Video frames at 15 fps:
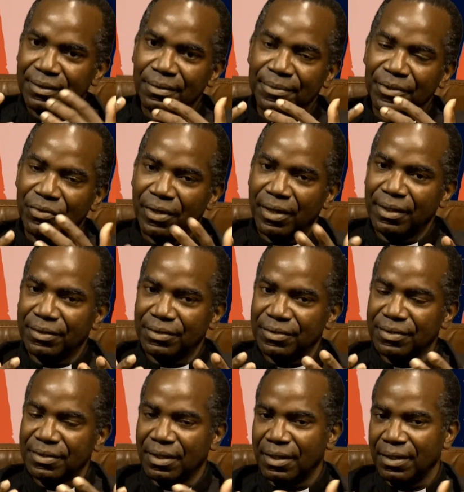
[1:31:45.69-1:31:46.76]
democratic
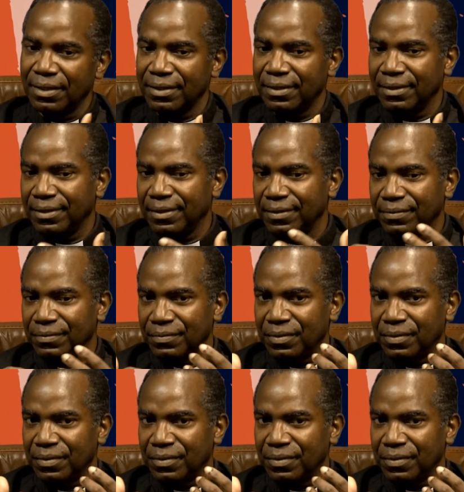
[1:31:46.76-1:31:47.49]
society